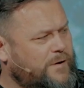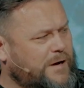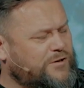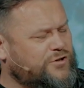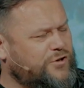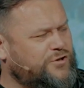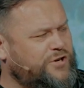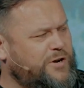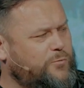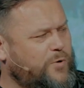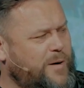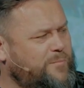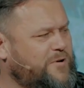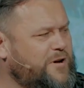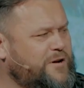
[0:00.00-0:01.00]
And so she
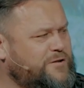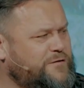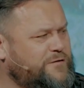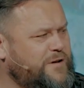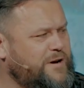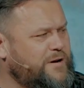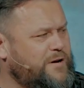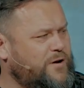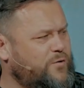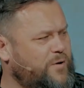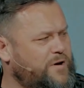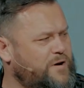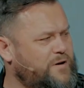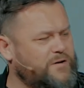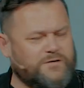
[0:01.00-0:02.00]
wept at his feet and
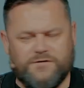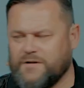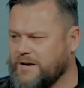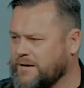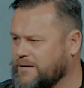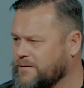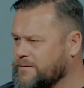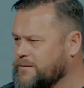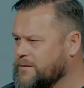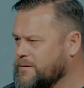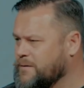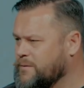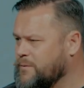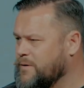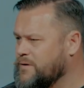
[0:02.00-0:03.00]
anointed his feet
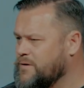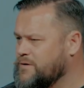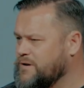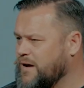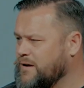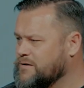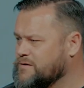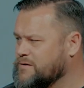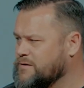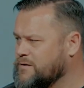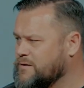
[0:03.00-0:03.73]
with her tears.